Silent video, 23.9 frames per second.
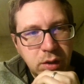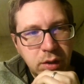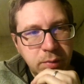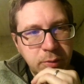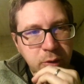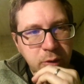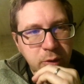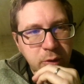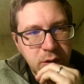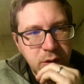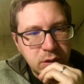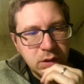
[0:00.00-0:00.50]

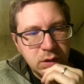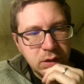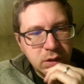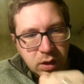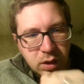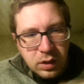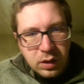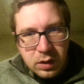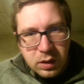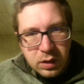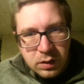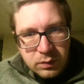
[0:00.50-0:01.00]
Okay, I
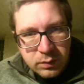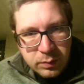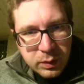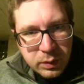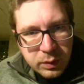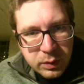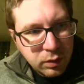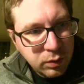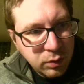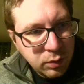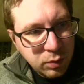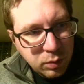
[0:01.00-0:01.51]
think it needs to be a
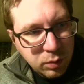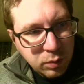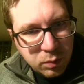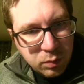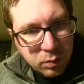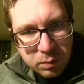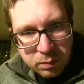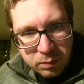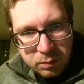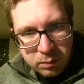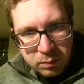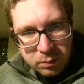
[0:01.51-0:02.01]
little
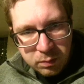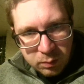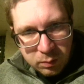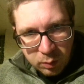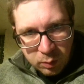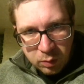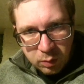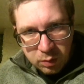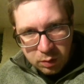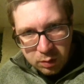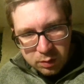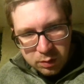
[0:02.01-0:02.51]

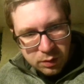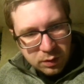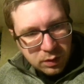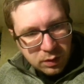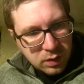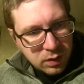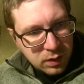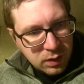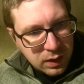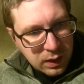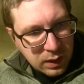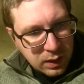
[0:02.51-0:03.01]
more than
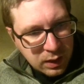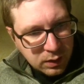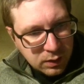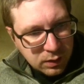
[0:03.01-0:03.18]
that.